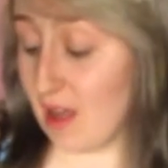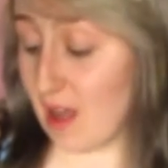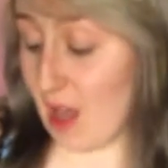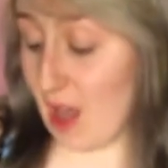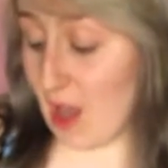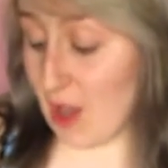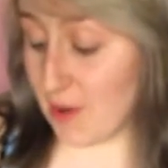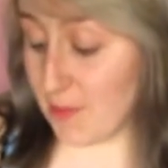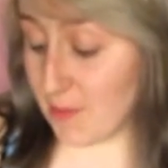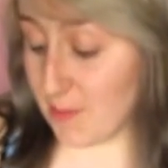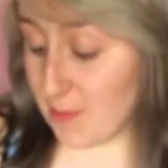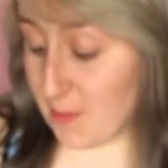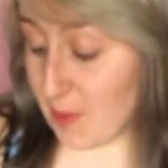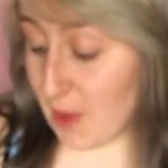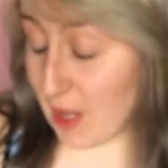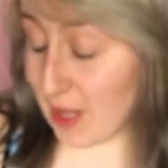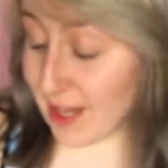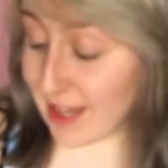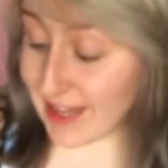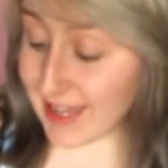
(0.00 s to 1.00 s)

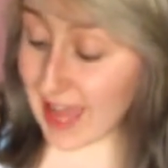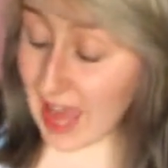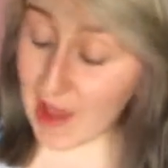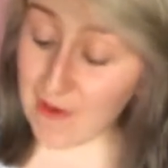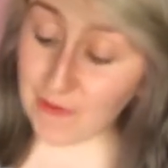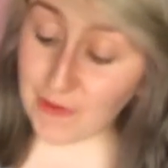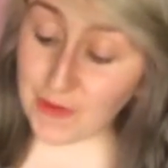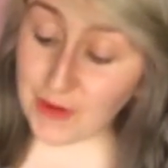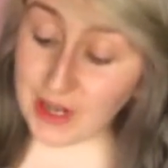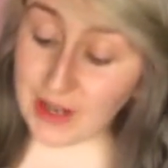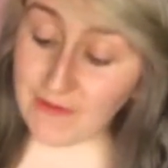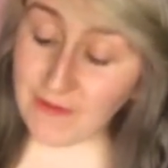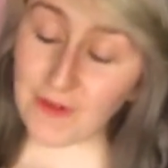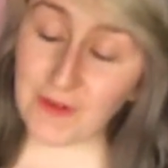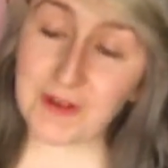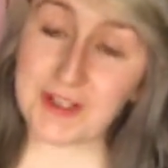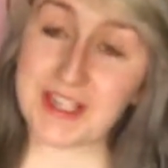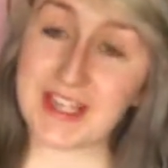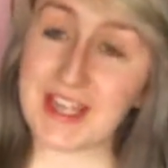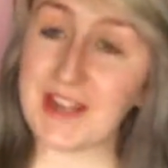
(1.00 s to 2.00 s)
But like every
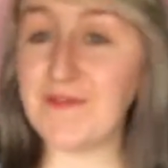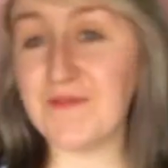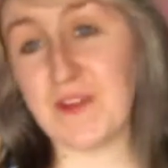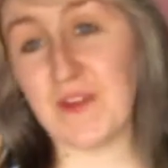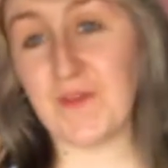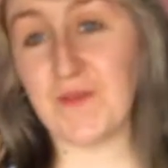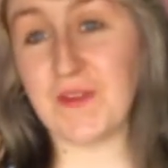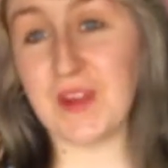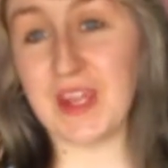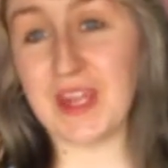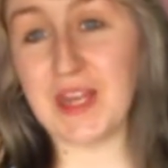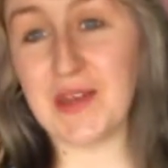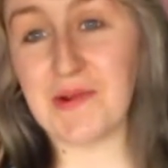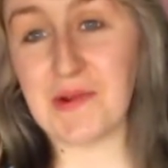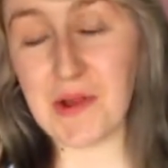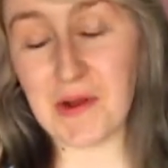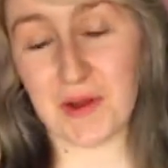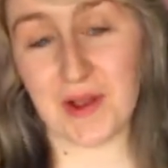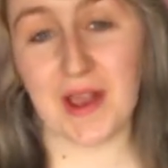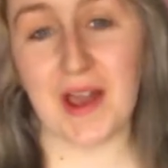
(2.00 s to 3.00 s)
14,
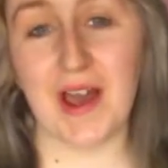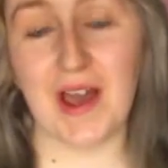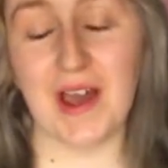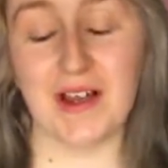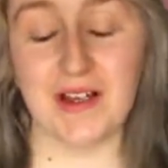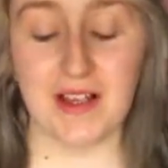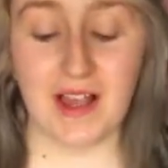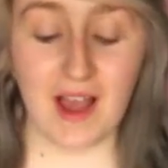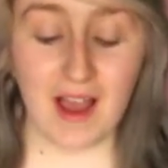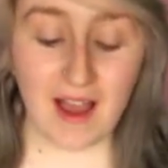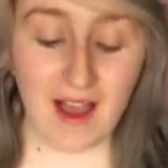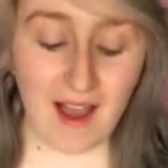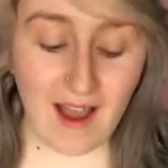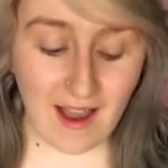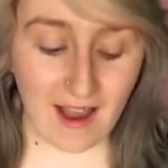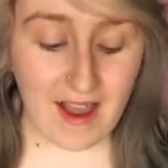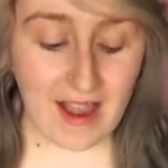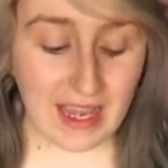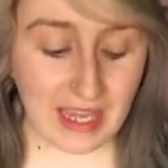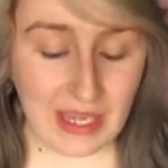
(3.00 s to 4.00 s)
15-year-old girl,
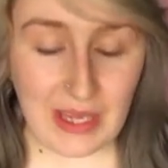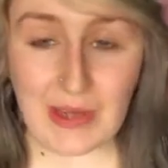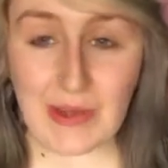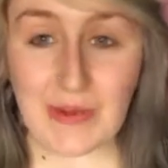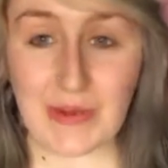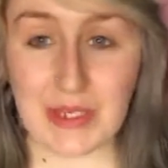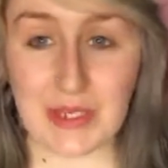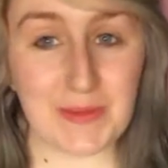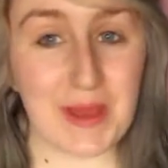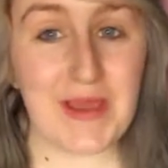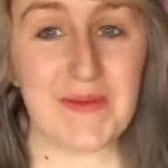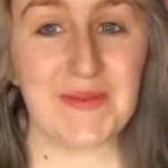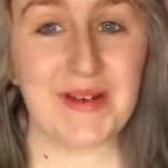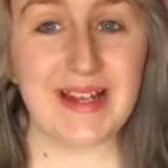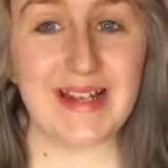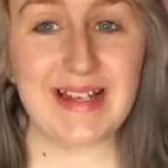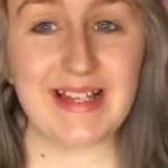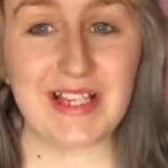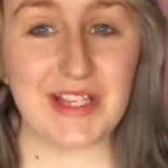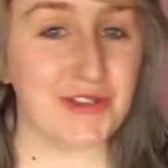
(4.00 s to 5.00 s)
I used
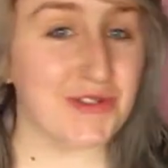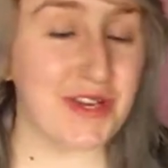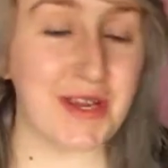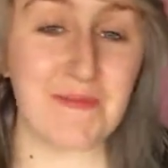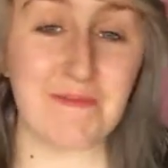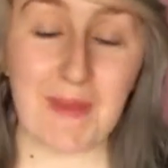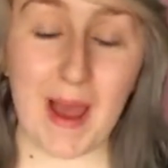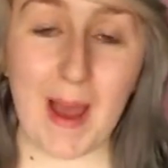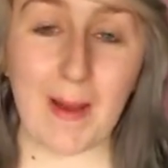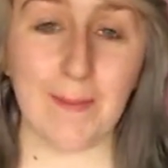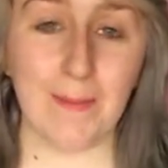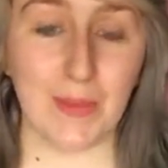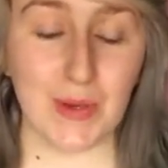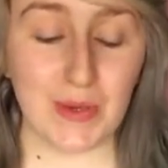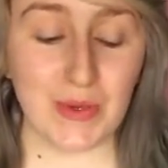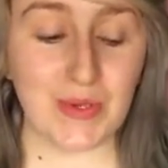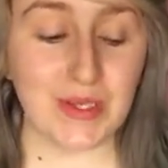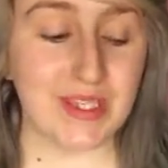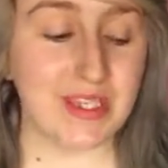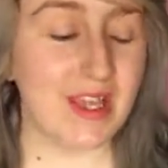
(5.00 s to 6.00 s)
Maybelline's Dream Matte
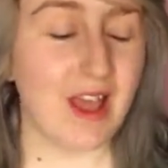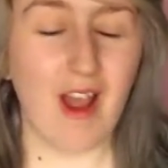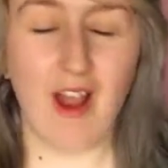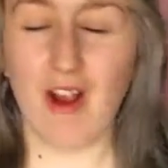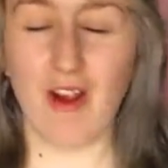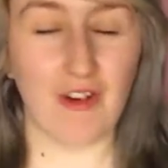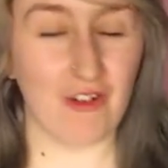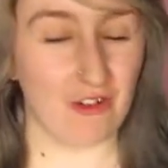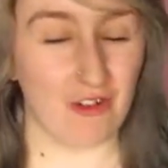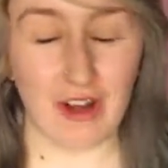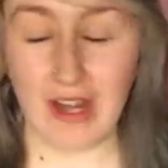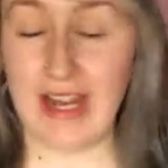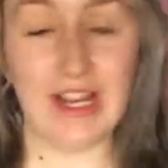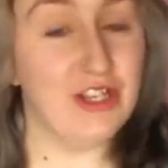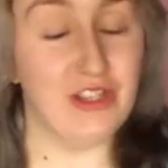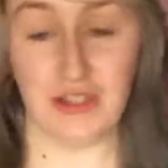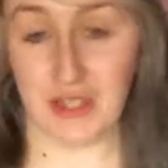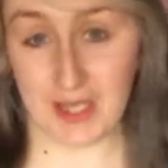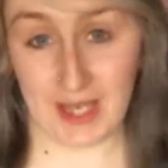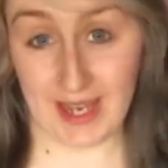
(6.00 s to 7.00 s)
Mousse
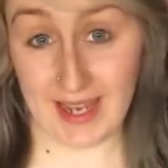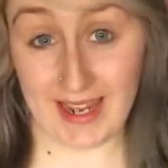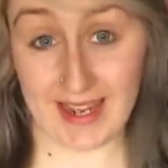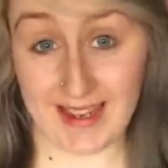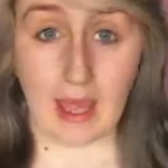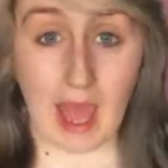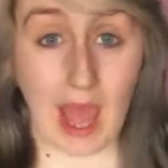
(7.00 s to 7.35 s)
religiously.